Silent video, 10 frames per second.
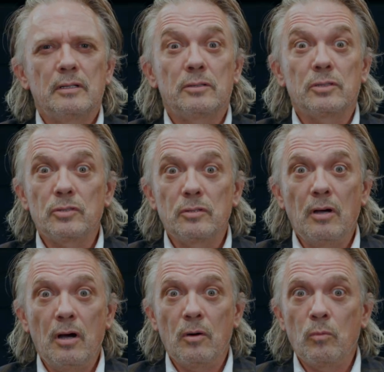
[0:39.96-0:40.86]
just
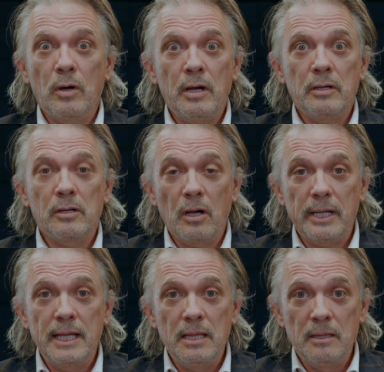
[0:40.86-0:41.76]
not aware. You're
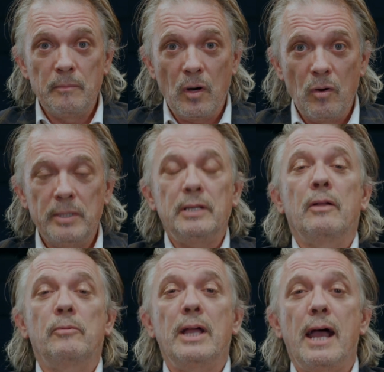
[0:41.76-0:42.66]
not in the moment
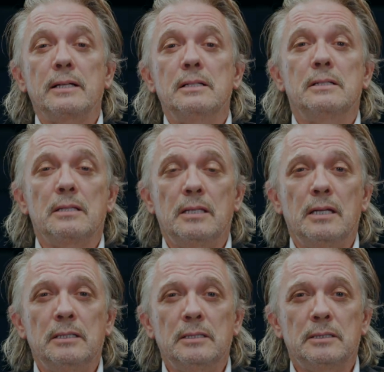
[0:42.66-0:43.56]
and reacting to
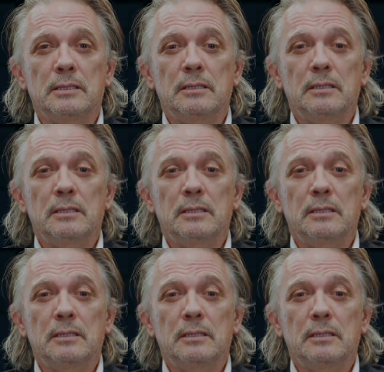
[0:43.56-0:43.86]
things